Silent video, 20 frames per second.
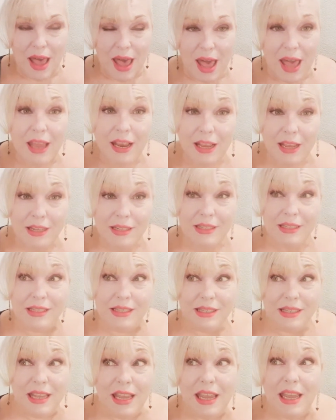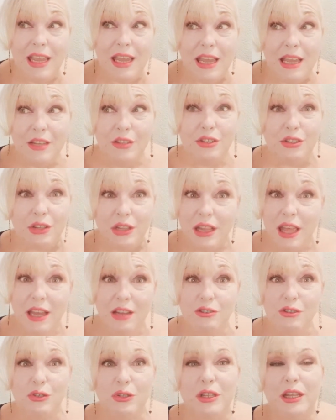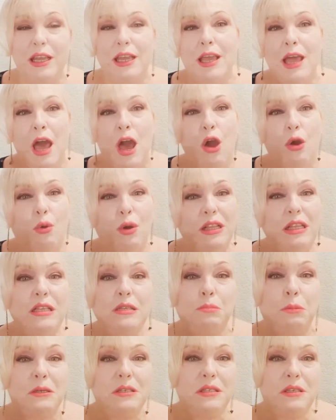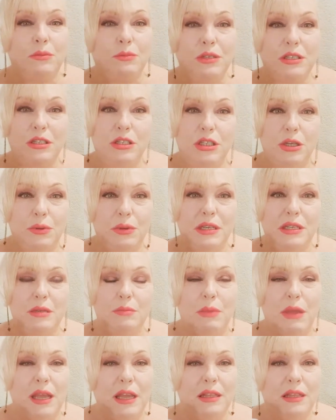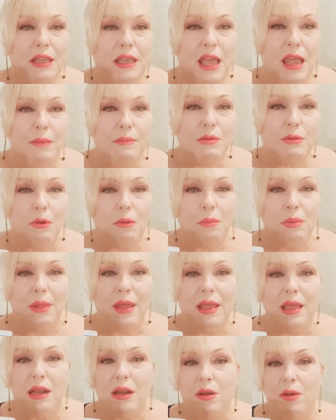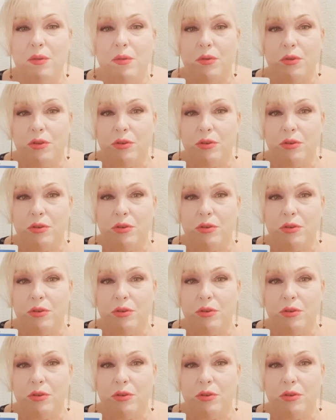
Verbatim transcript: I can see intellectually what this person was doing to me and the games they were playing